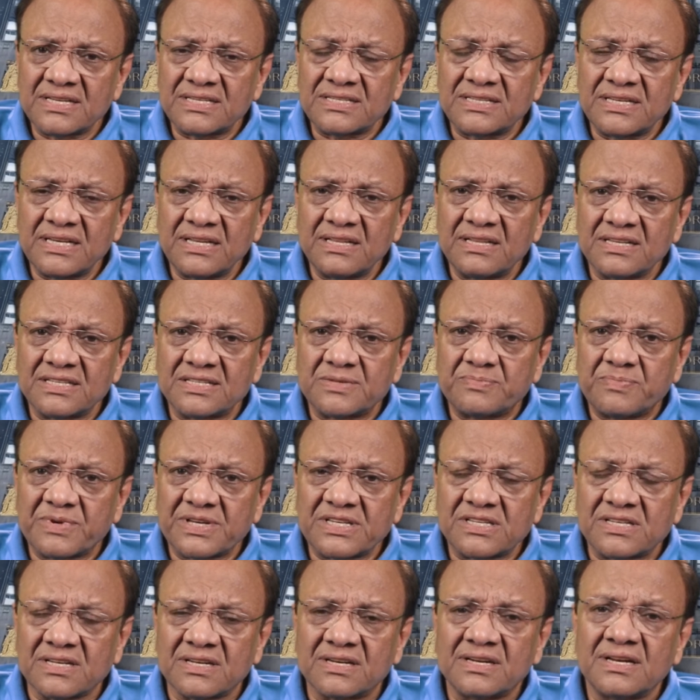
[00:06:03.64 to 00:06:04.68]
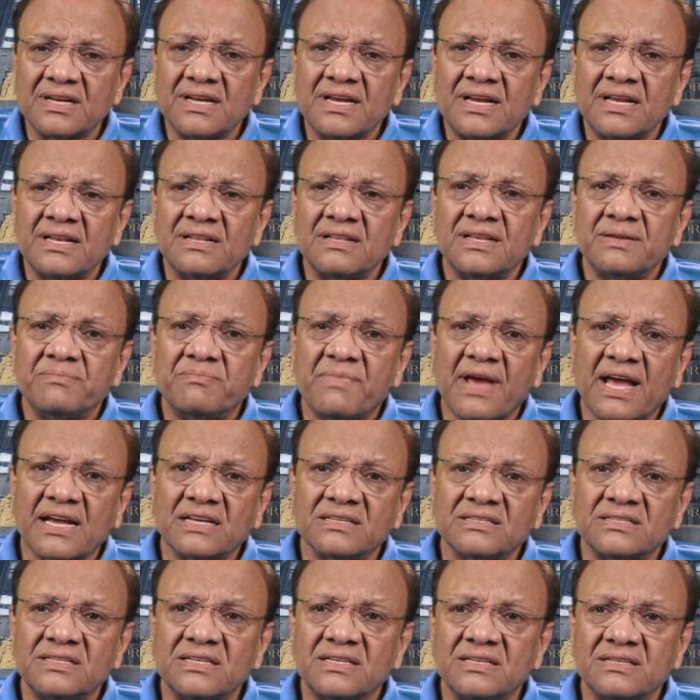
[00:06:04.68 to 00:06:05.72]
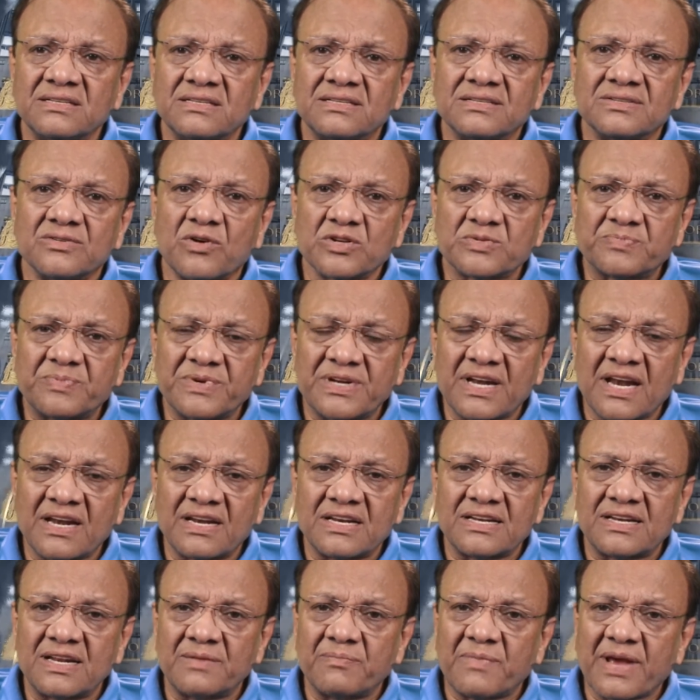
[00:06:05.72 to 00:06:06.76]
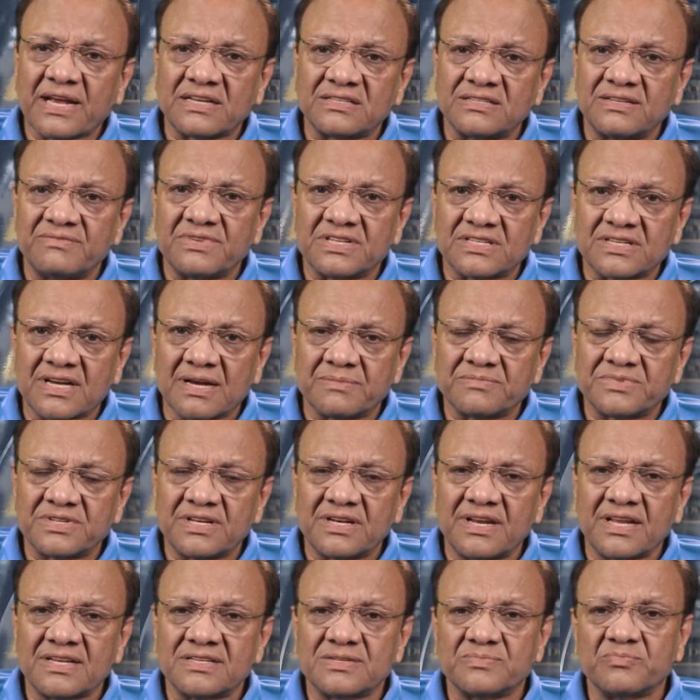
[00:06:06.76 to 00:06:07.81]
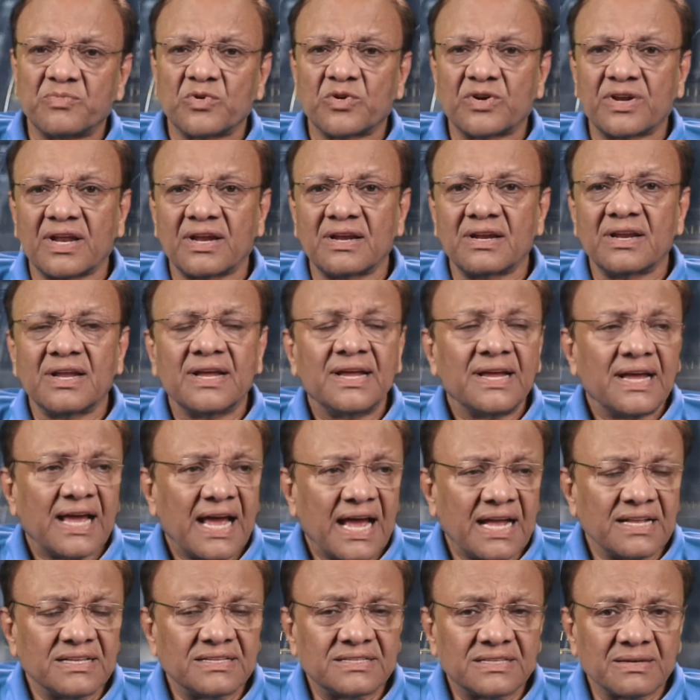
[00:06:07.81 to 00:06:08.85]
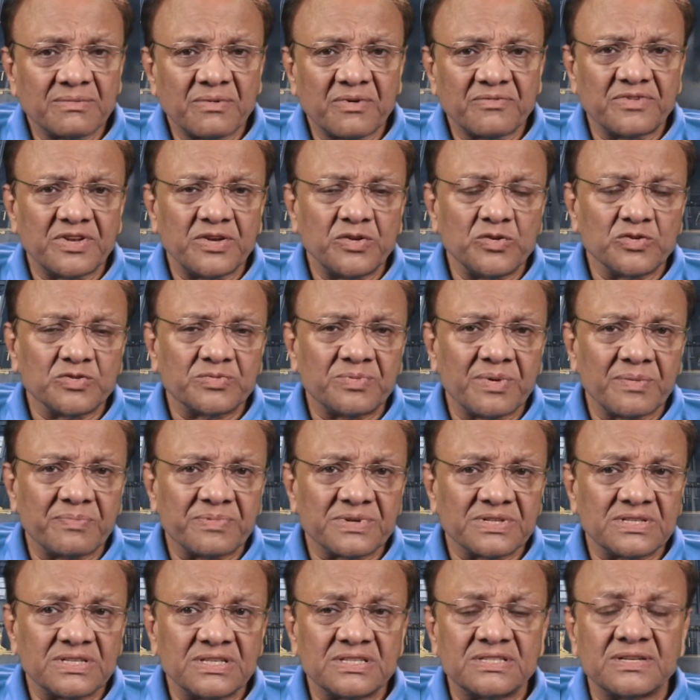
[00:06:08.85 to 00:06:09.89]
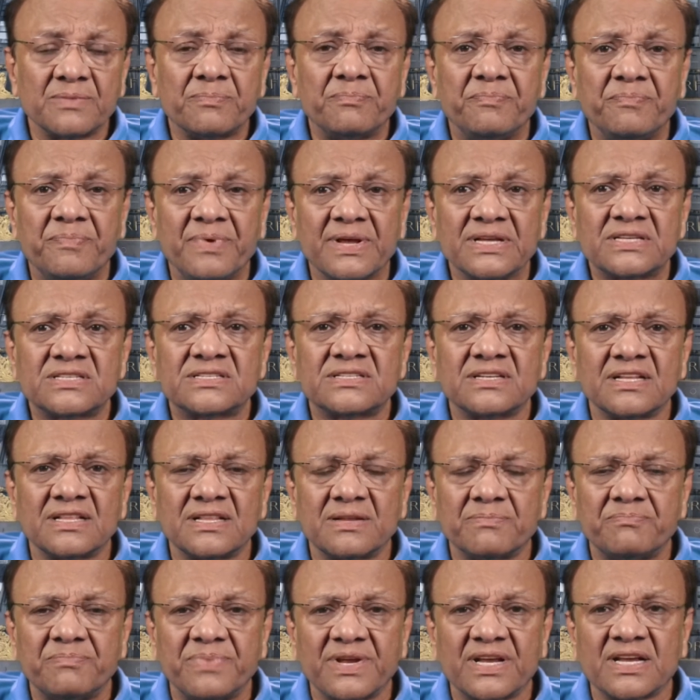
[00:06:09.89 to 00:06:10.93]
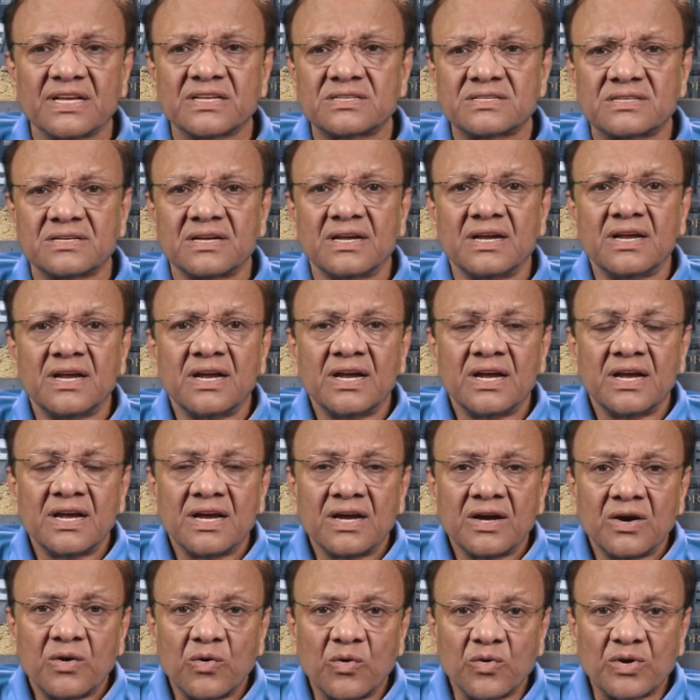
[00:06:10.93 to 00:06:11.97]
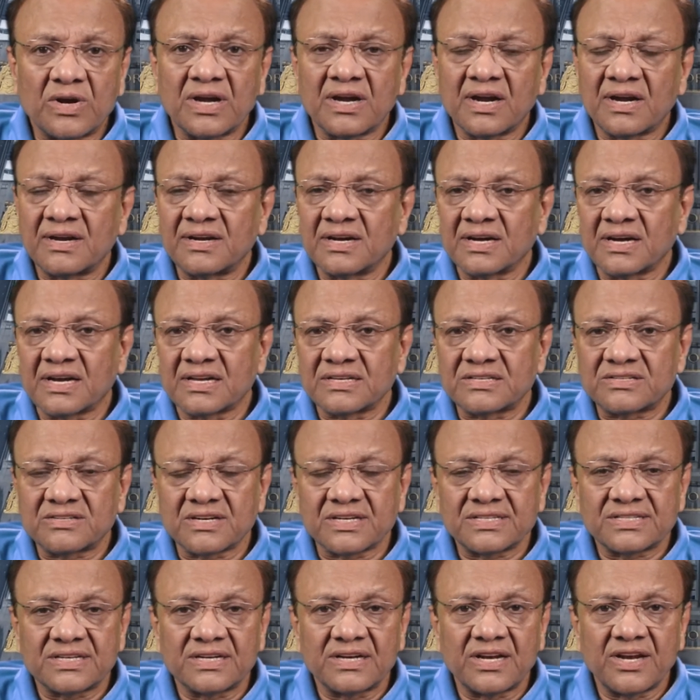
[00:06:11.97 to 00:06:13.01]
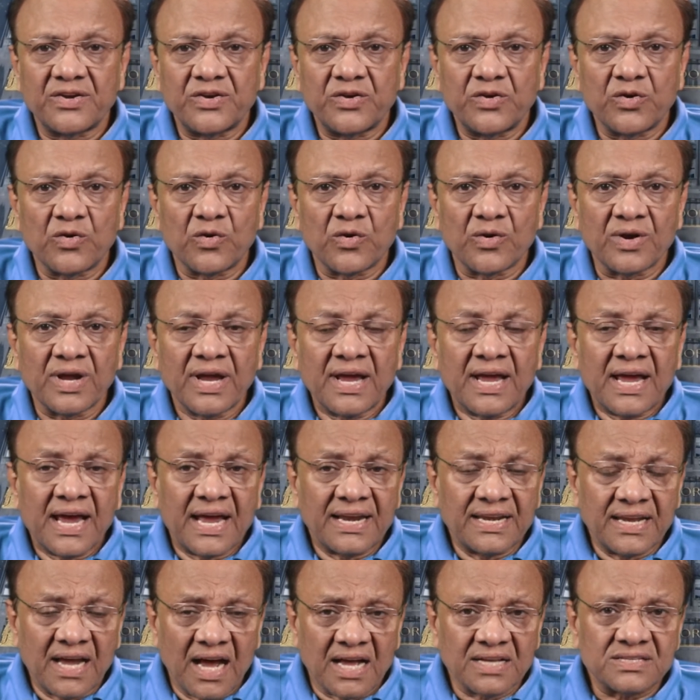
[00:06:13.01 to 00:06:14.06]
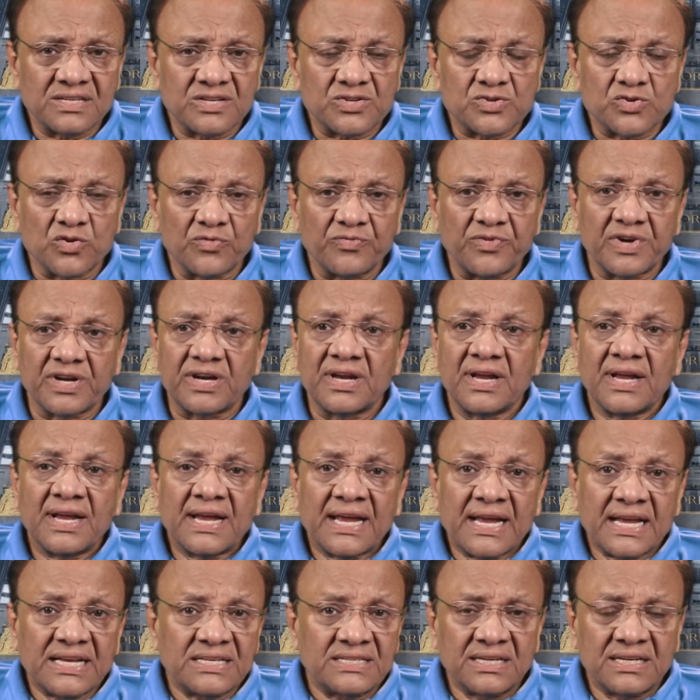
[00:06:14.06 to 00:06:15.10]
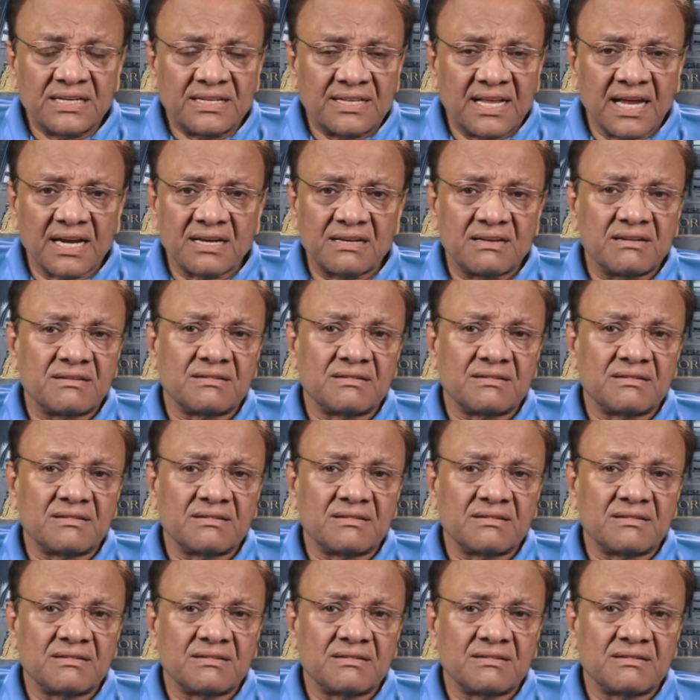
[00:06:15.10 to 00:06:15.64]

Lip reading: seen this picture in the magazines, hospitality magazine which comes in his motel, and some of the newspapers. It's the best and the biggest hotel under construction in New York. And he asked the chauffeur, is it that